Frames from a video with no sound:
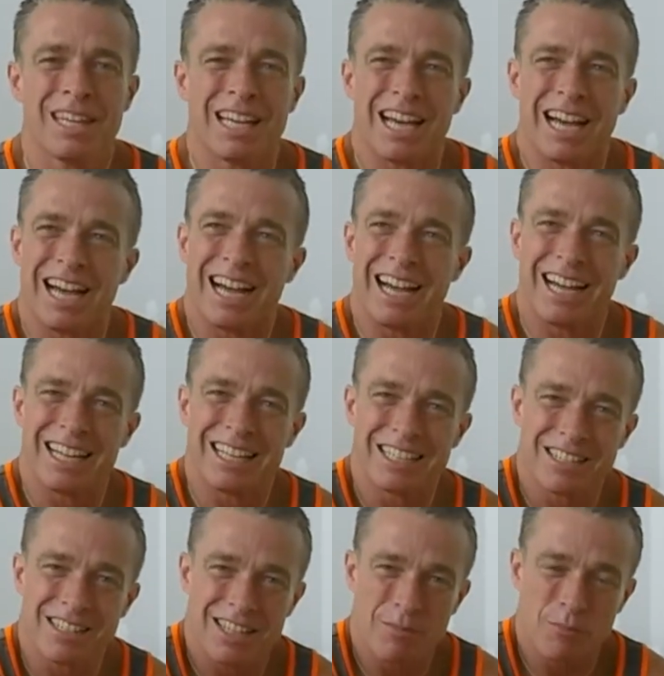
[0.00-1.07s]
And
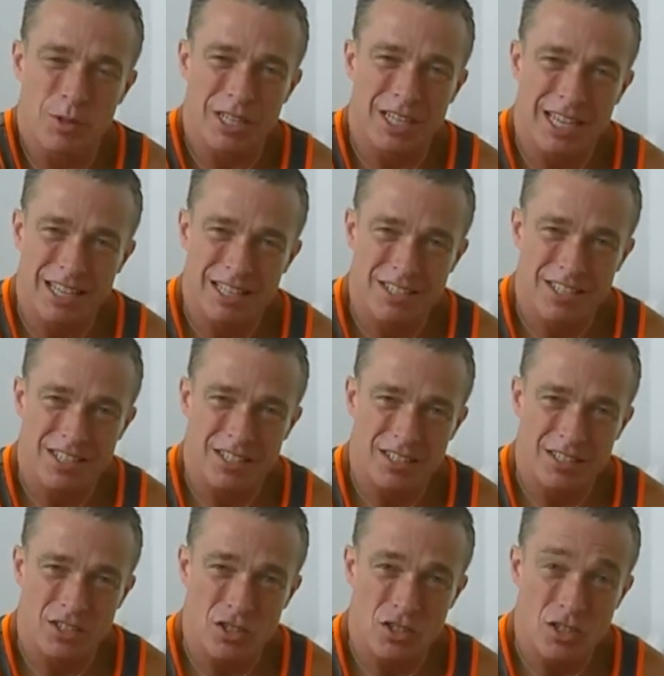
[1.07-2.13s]
then we're going to
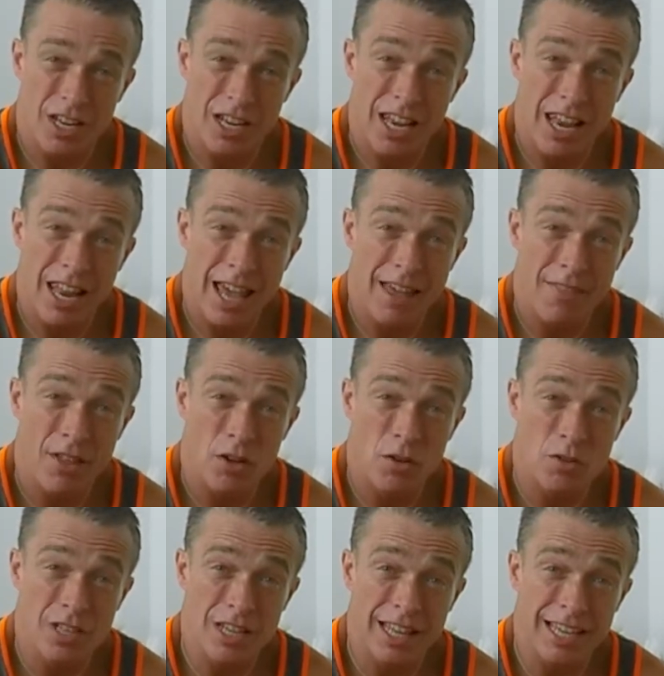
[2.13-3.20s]
just let
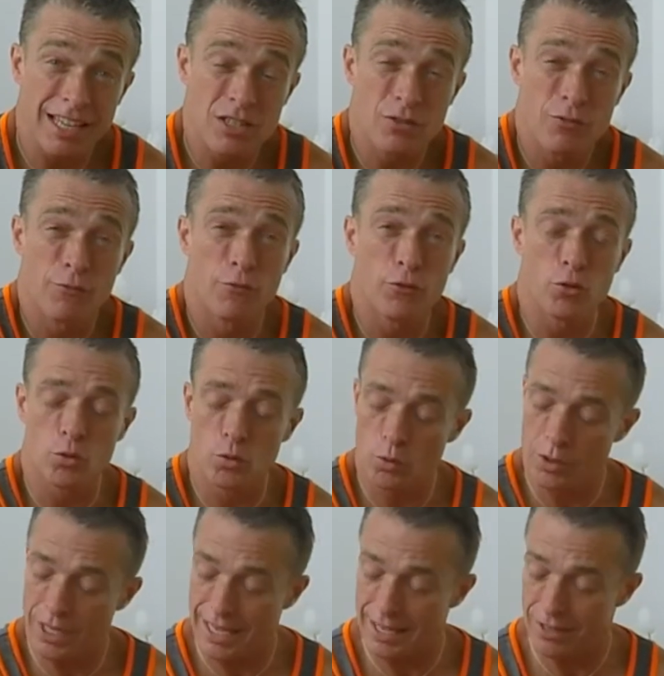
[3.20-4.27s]
those legs fall
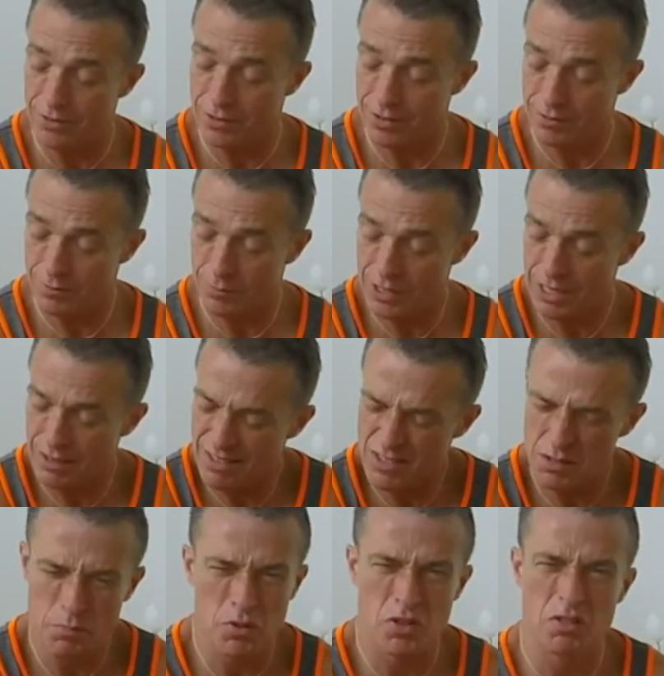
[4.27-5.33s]
down. We don't have to
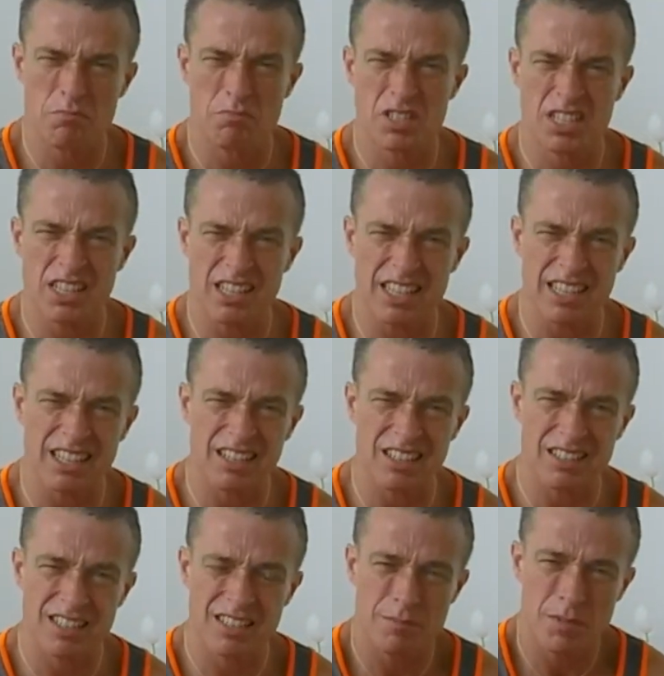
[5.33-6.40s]
push them particularly hard. I
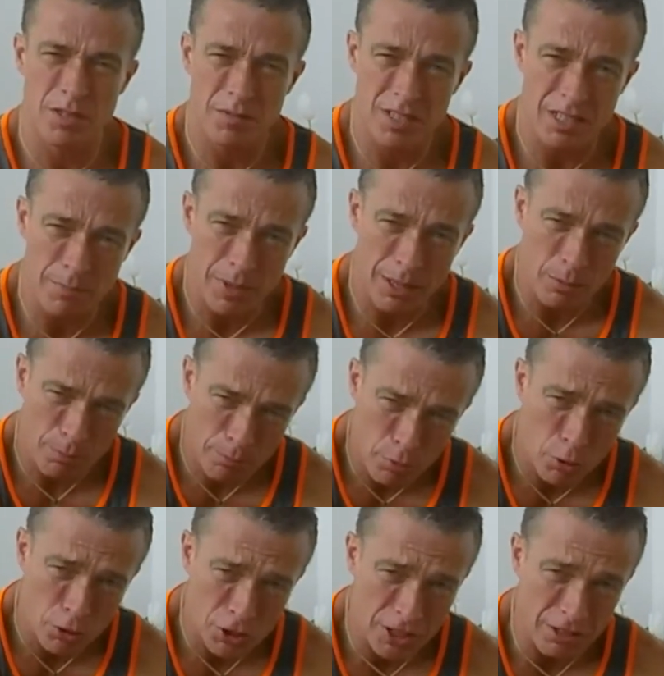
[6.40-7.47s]
sometimes see people
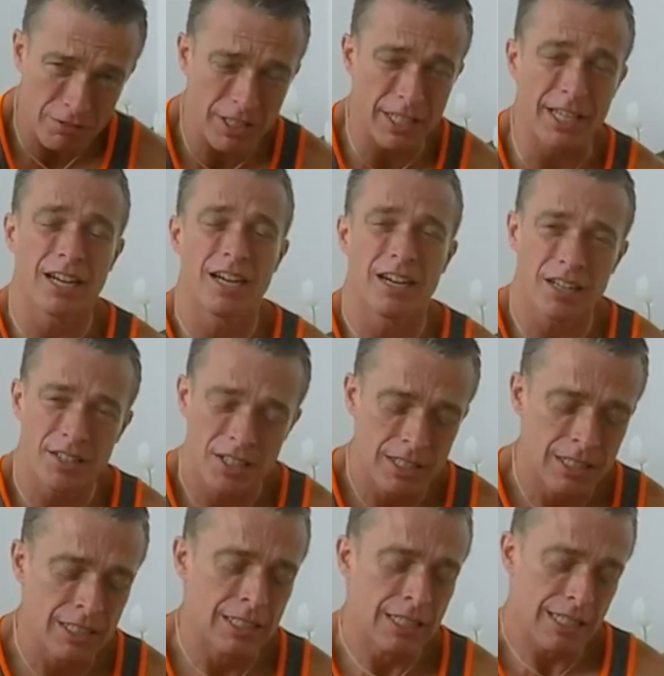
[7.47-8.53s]
pushing really hard.
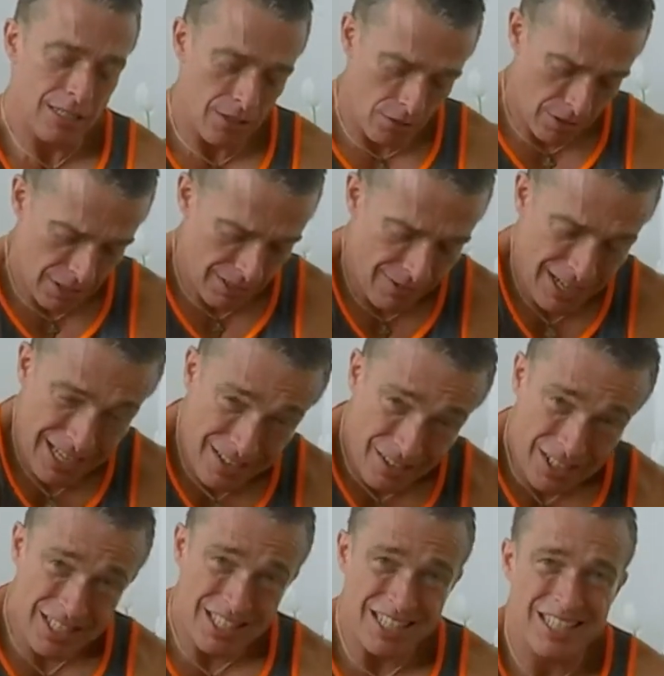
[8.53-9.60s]
As long as they're in
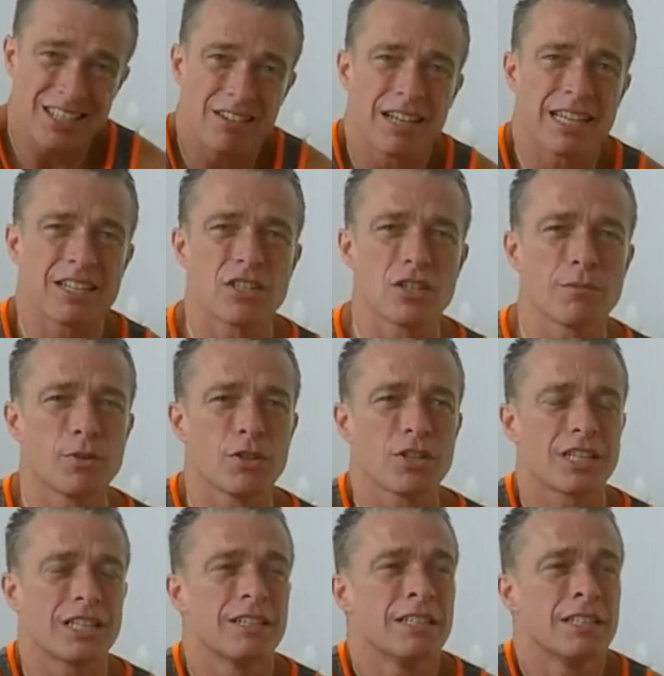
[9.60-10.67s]
nice and tight to your
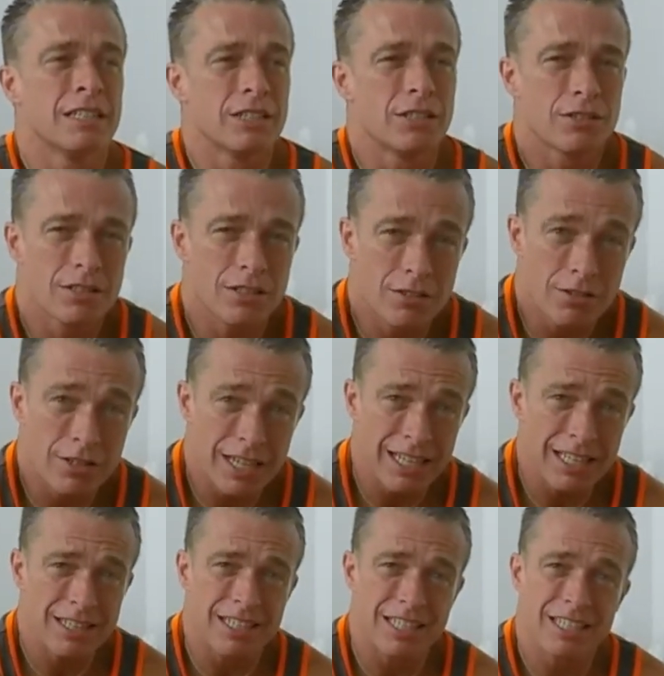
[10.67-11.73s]
body, you can create
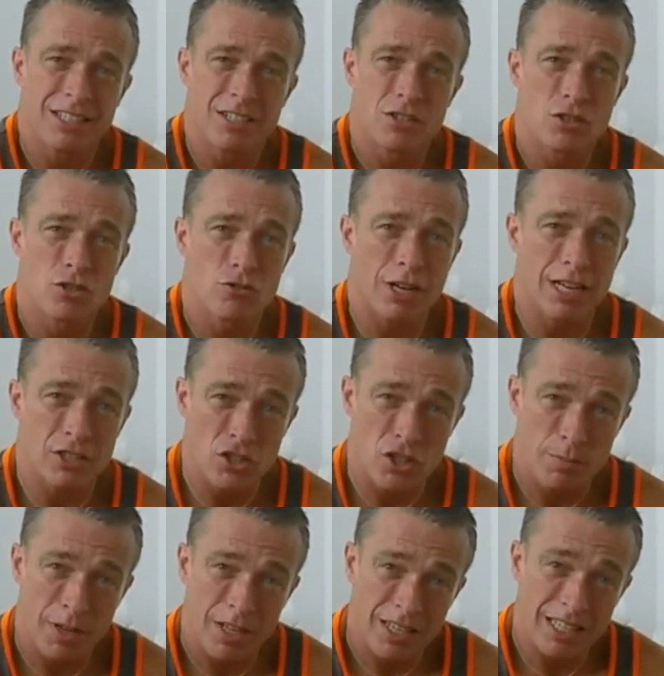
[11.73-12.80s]
the stretch just
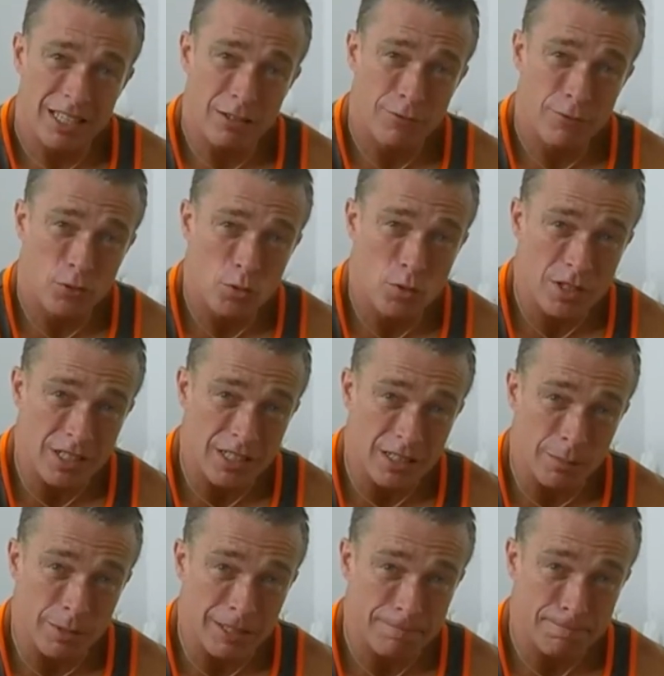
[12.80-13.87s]
by leaning forward a little bit.